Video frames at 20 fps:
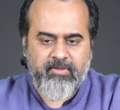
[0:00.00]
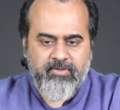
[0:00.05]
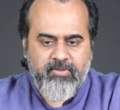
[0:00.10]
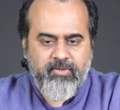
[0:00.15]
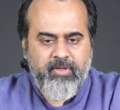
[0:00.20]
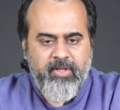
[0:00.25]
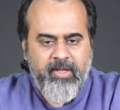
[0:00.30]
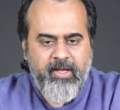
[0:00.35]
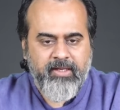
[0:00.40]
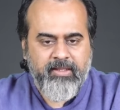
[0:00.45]

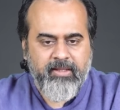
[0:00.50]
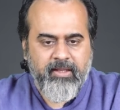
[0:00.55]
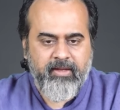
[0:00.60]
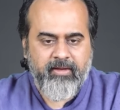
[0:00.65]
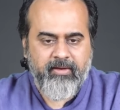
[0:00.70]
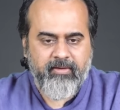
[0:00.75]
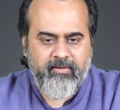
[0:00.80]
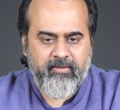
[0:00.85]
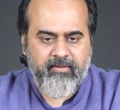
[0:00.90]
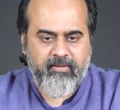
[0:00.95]
So they are
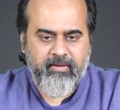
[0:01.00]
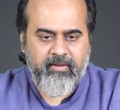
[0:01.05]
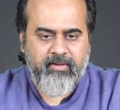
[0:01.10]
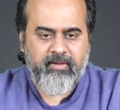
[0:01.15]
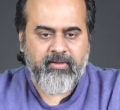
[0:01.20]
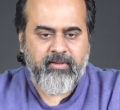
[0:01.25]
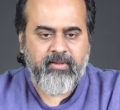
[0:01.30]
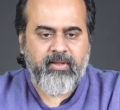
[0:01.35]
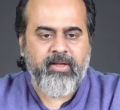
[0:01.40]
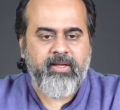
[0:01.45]
there.
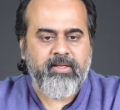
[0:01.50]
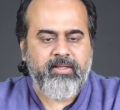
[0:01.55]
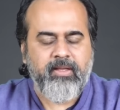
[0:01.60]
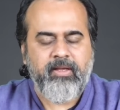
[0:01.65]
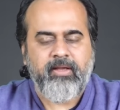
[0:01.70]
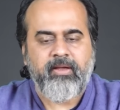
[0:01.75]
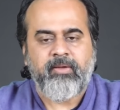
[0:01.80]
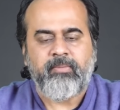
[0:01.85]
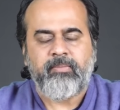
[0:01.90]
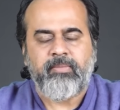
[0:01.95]
They are
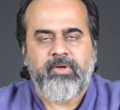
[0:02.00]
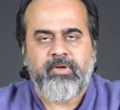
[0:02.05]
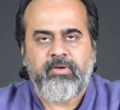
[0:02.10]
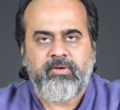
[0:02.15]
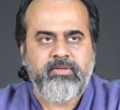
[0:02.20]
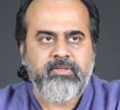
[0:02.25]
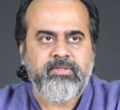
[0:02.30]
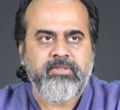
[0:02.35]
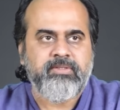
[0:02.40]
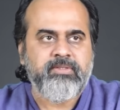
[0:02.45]
there
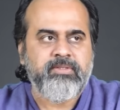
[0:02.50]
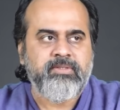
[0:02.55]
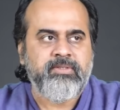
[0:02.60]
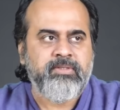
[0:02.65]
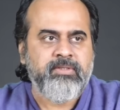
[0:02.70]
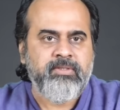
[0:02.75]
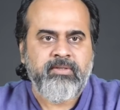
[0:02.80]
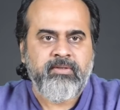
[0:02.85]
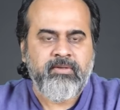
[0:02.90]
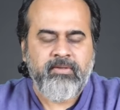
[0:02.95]
because
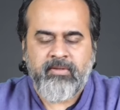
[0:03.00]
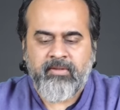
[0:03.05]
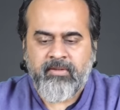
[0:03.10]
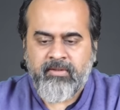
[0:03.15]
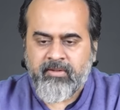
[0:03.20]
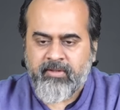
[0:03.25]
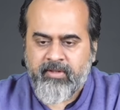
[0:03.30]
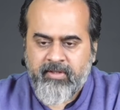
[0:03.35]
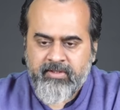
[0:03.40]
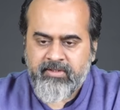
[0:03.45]

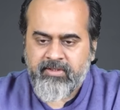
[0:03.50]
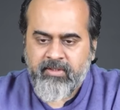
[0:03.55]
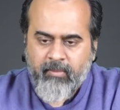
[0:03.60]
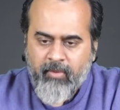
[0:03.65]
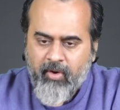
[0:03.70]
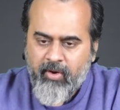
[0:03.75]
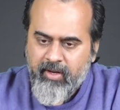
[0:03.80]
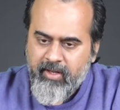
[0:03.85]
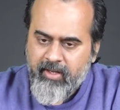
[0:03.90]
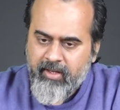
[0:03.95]
uh, there is the
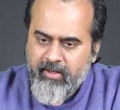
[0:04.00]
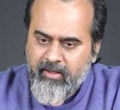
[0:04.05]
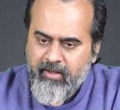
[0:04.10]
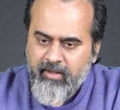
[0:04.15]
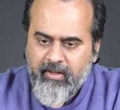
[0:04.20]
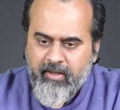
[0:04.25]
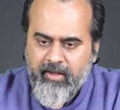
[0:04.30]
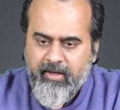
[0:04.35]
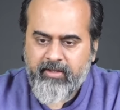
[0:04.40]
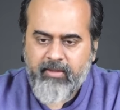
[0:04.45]
body
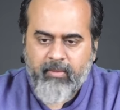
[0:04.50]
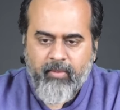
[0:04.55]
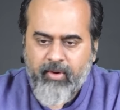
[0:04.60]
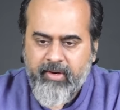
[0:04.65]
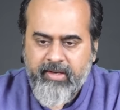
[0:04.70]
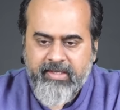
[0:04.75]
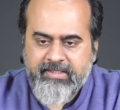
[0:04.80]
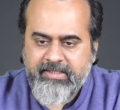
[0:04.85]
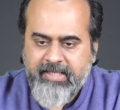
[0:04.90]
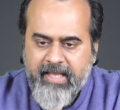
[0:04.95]
and the
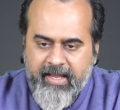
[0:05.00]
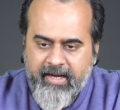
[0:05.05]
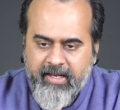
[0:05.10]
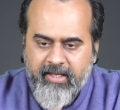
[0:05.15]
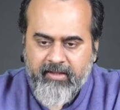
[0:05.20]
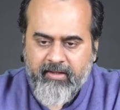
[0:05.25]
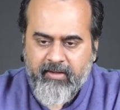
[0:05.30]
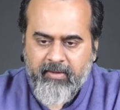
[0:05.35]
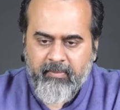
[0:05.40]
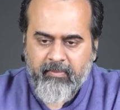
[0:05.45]
body is
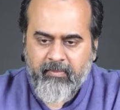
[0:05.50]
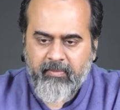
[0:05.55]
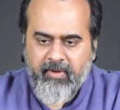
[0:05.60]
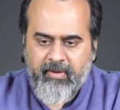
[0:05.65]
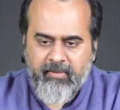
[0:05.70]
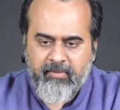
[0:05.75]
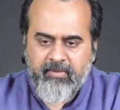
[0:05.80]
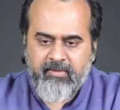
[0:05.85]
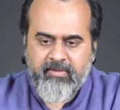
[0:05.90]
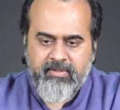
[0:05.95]
carrying them.
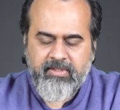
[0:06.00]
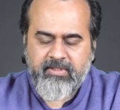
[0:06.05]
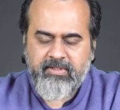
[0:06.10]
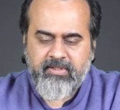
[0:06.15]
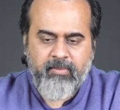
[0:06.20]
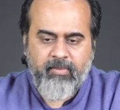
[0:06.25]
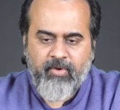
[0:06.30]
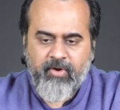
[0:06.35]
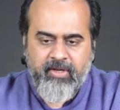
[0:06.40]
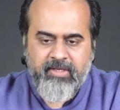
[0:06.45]
And since
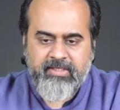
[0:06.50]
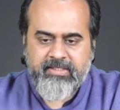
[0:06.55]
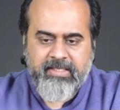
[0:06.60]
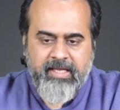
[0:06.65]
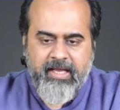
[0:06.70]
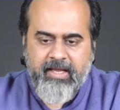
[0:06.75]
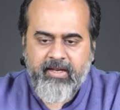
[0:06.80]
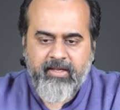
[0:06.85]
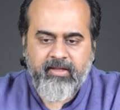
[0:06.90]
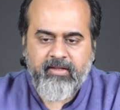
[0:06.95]
the body is
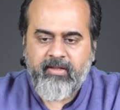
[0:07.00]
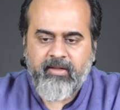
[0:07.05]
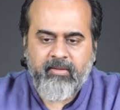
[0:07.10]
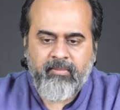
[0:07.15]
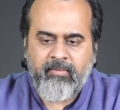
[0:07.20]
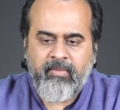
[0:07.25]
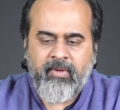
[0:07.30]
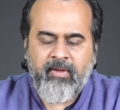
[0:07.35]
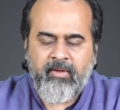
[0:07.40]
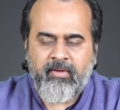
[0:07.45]
carrying
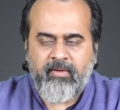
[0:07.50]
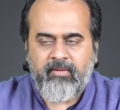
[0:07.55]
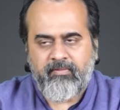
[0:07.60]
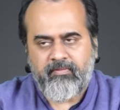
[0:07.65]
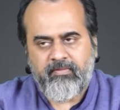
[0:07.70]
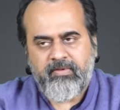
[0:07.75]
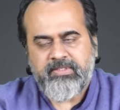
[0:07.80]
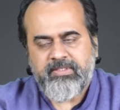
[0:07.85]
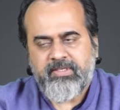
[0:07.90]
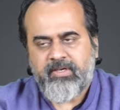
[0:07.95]
them,
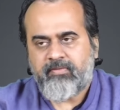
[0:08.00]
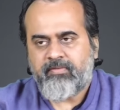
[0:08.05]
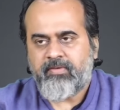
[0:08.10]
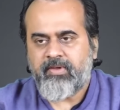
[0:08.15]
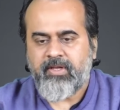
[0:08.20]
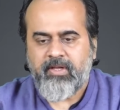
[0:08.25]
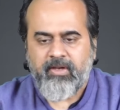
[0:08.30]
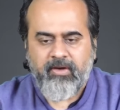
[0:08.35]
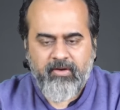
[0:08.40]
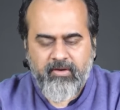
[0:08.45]
we said
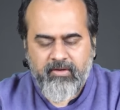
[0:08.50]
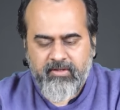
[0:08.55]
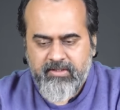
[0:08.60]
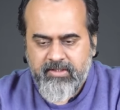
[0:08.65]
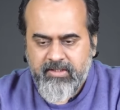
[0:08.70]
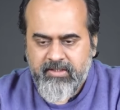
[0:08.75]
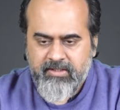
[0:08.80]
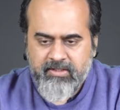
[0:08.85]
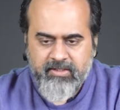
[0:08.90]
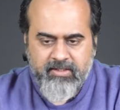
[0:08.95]
we cannot
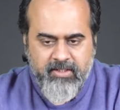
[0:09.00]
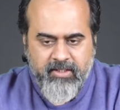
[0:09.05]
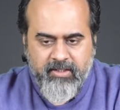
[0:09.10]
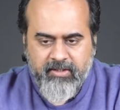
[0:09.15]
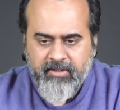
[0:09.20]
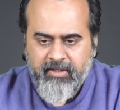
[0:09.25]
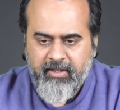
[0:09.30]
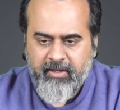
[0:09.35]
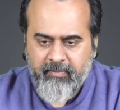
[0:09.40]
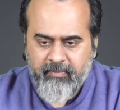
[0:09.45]
just
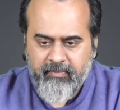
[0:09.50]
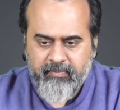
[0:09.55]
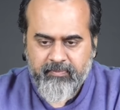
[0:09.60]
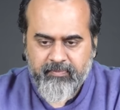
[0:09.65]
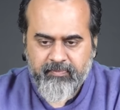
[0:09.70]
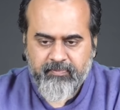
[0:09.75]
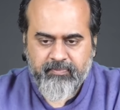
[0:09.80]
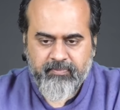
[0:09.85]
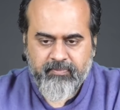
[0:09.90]
junk them,